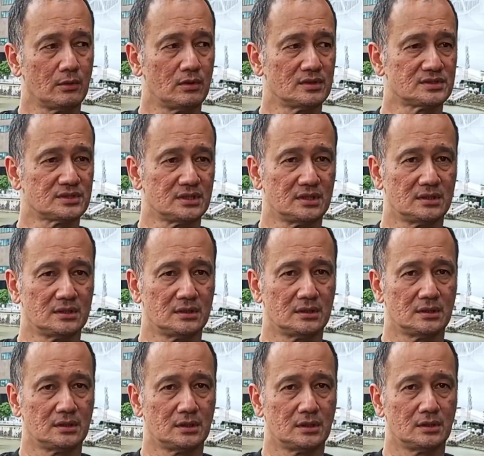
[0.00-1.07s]
There was
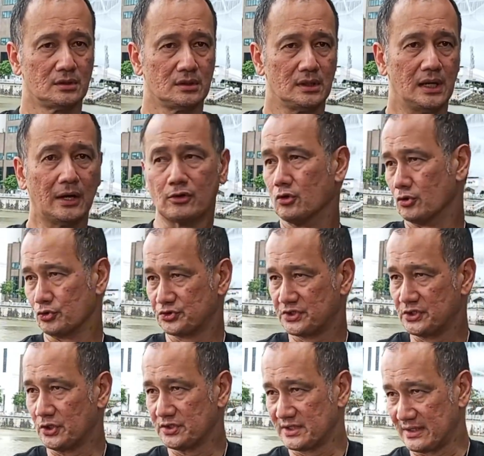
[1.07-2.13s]
a RO,
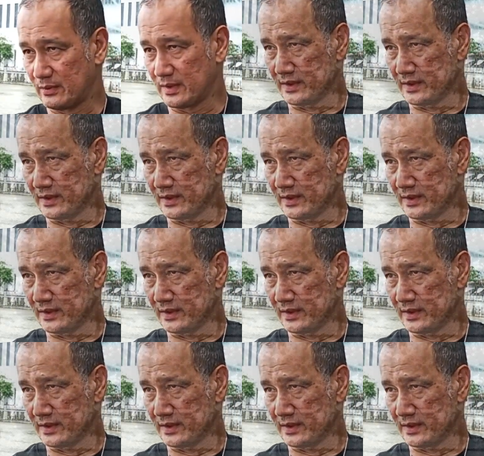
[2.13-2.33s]
routine order that